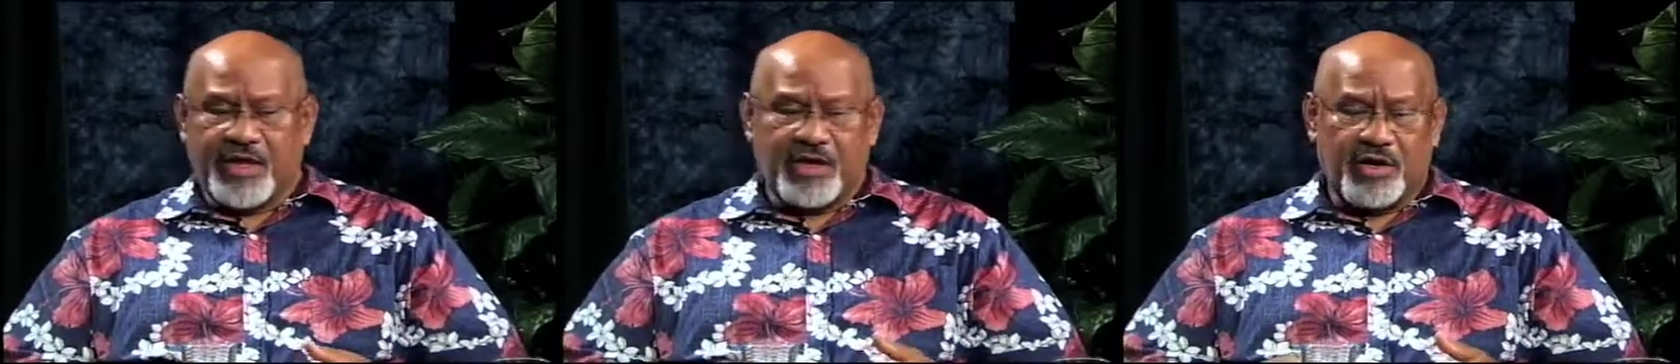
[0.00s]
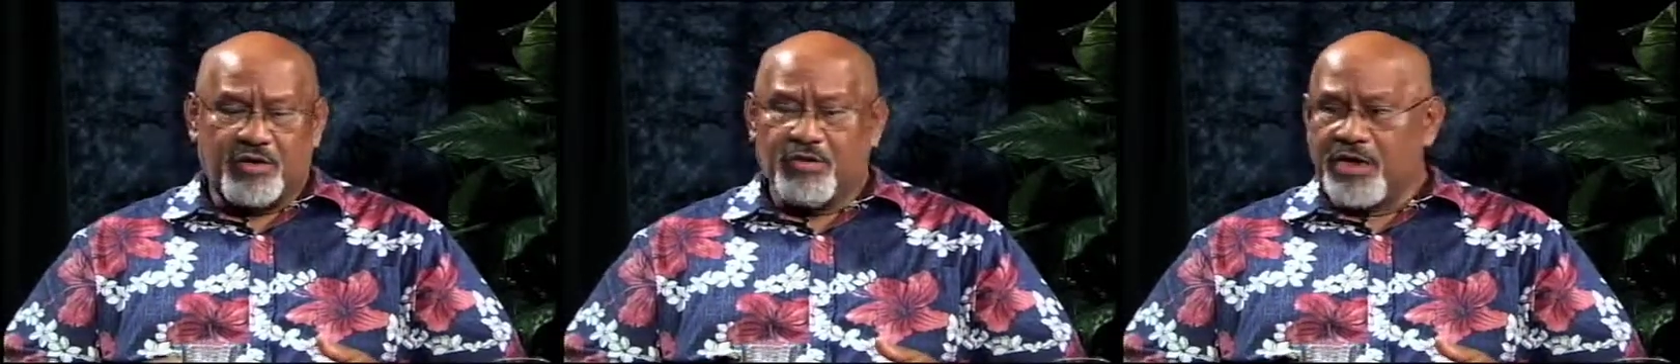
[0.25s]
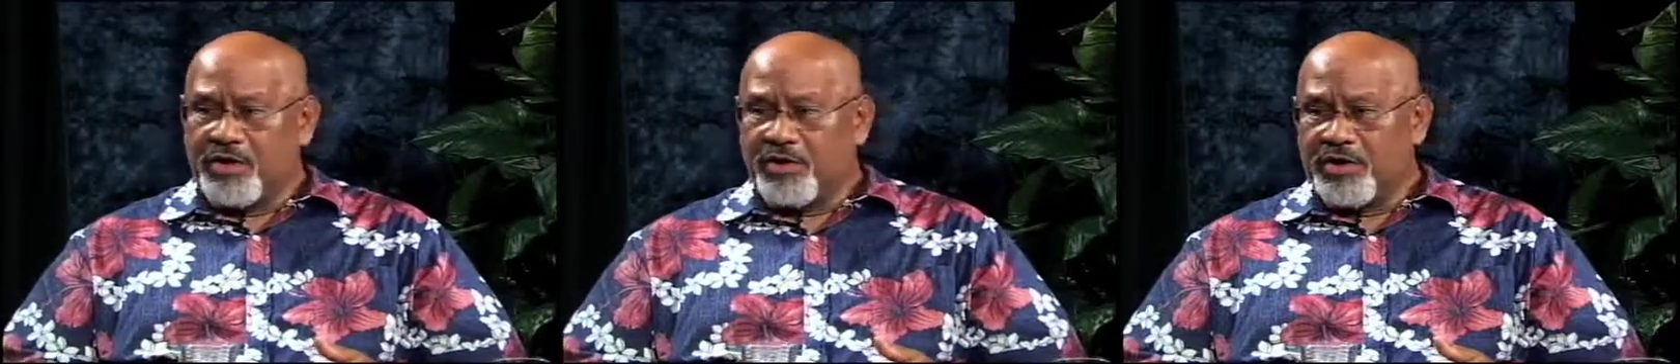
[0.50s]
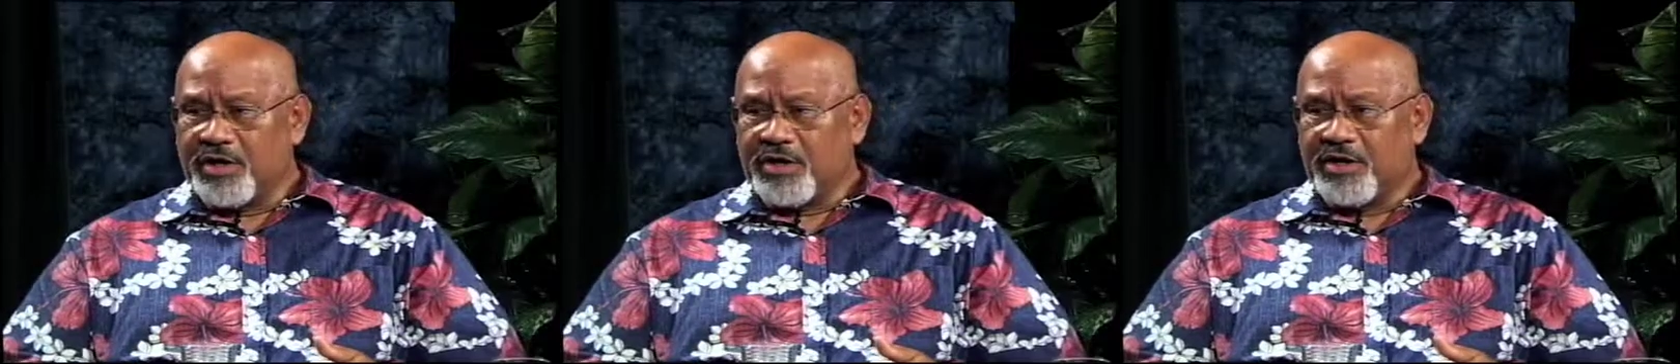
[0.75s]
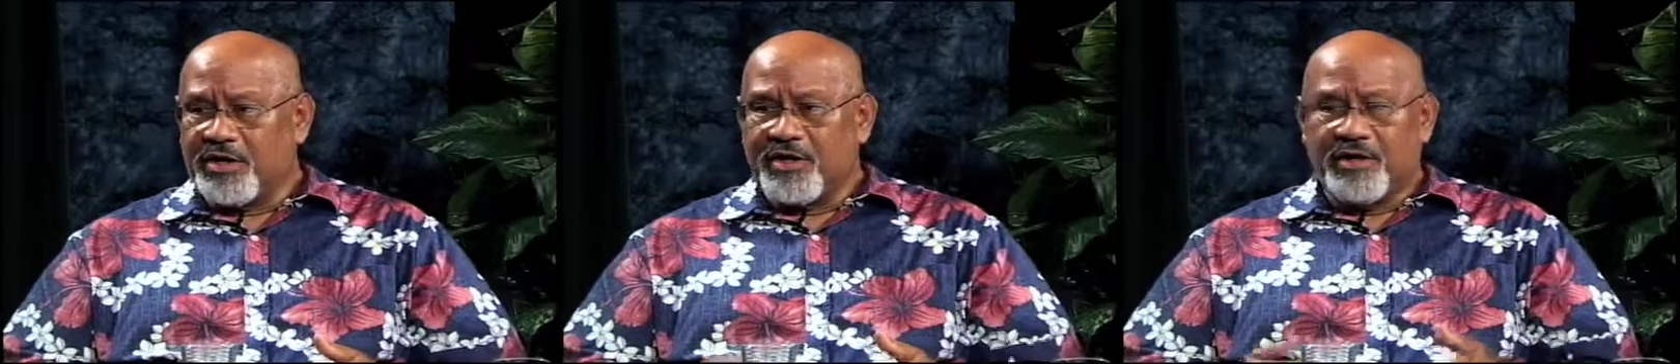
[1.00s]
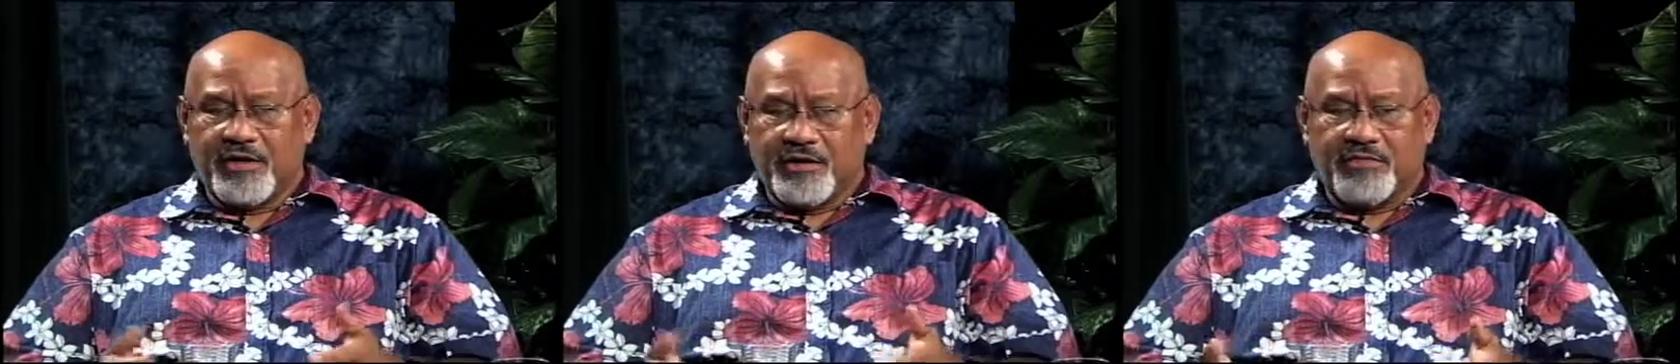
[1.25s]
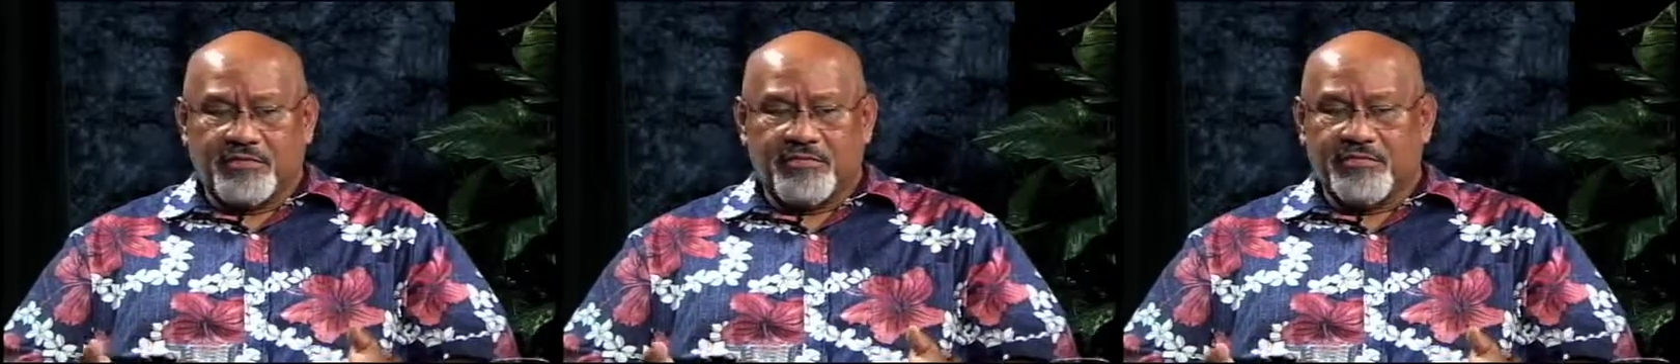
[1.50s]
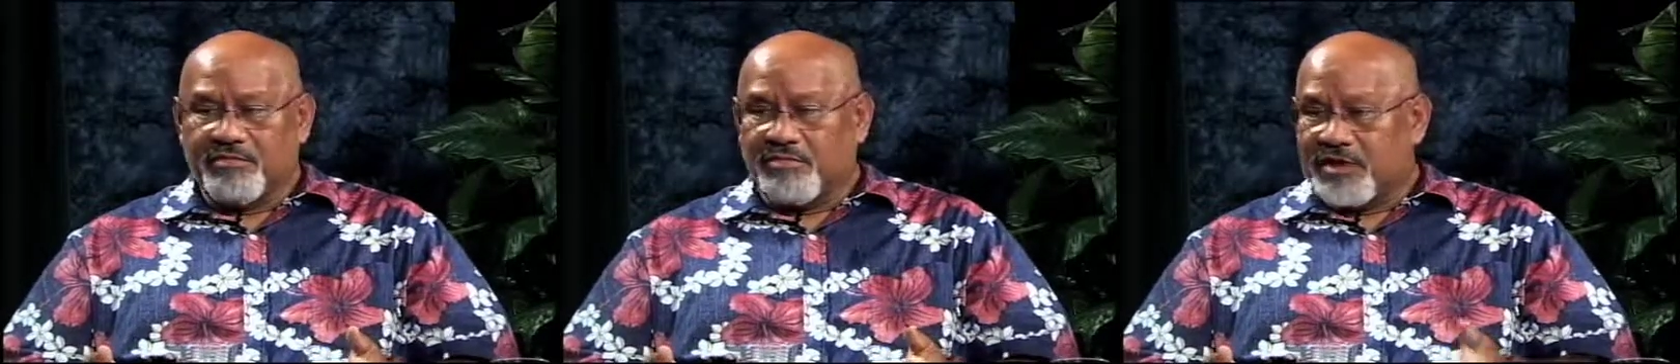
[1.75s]
aholehole,
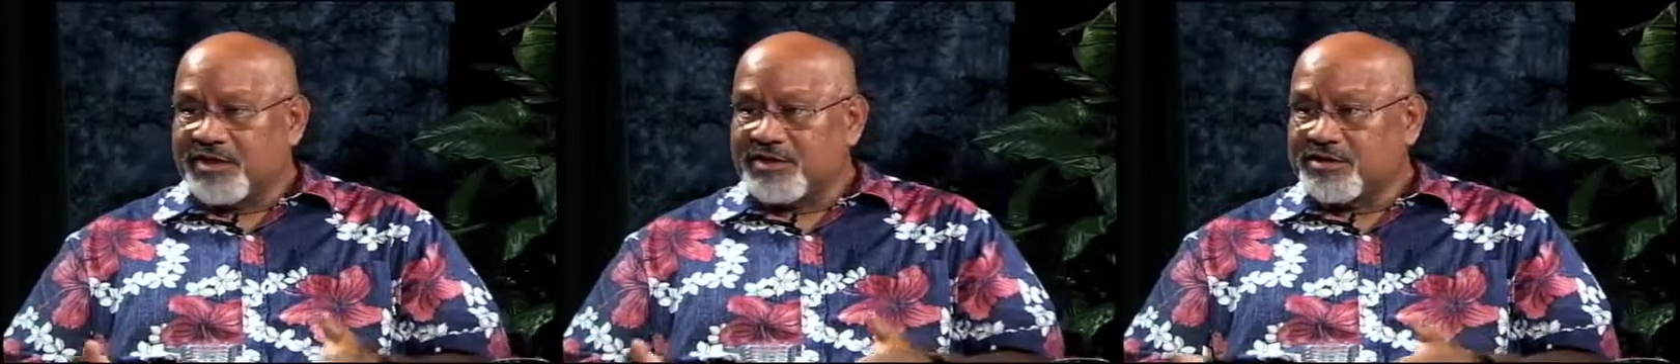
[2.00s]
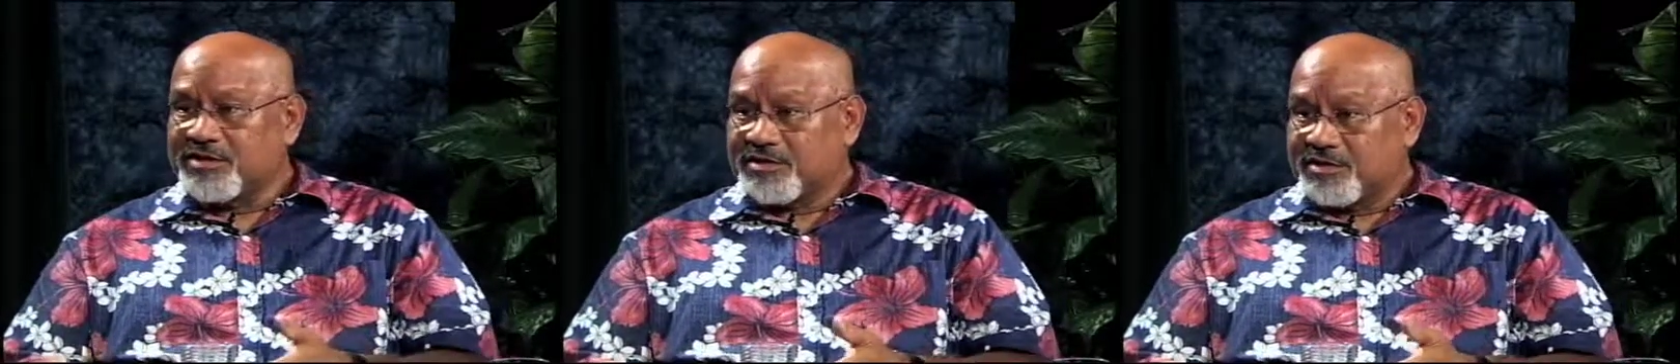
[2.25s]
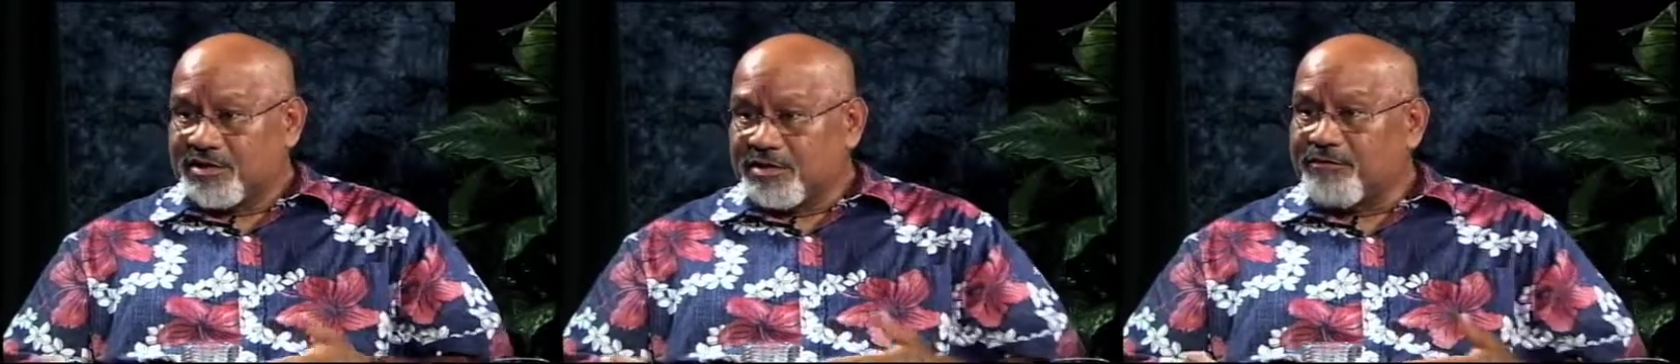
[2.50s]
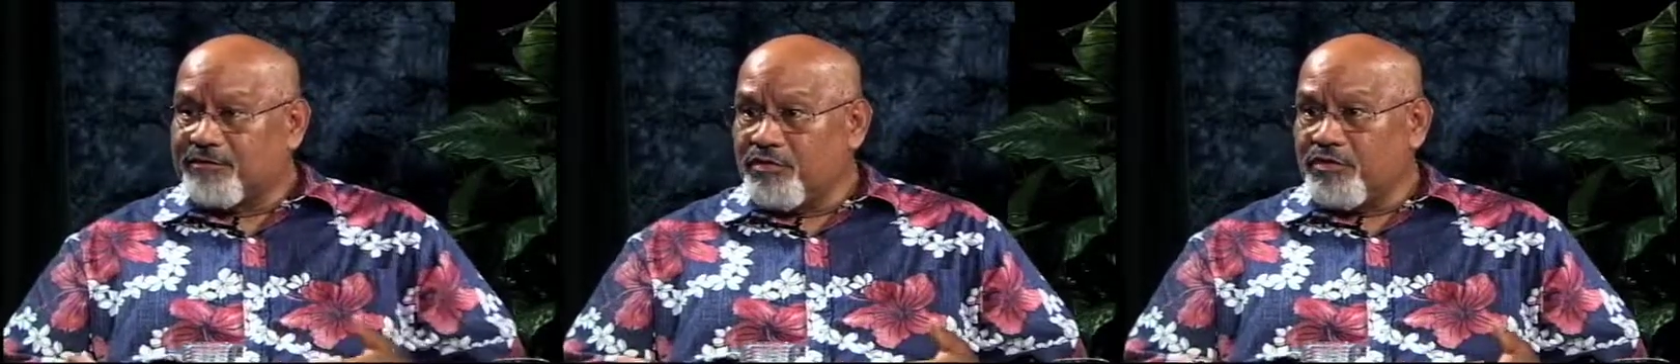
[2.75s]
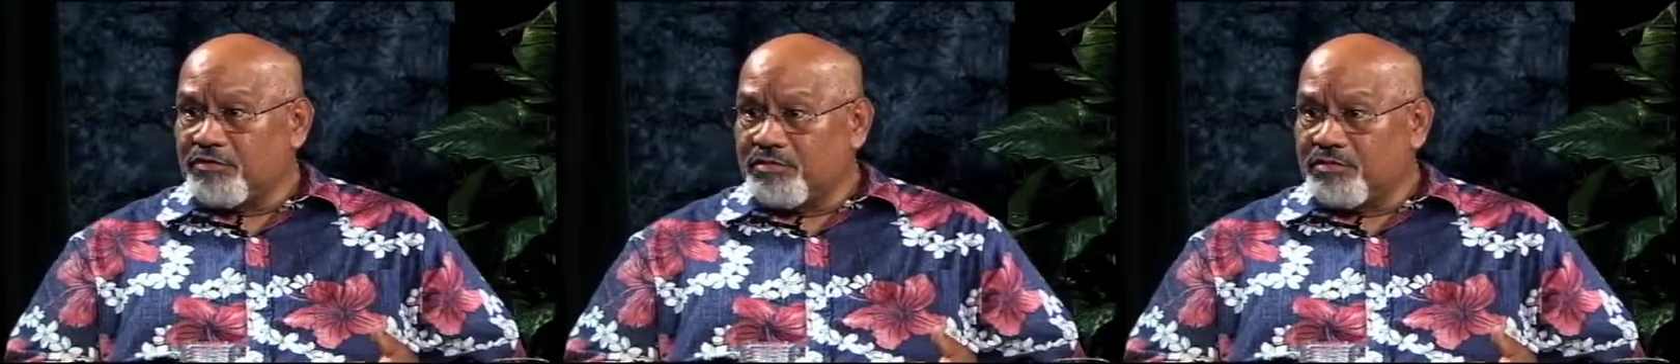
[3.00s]
that's their food.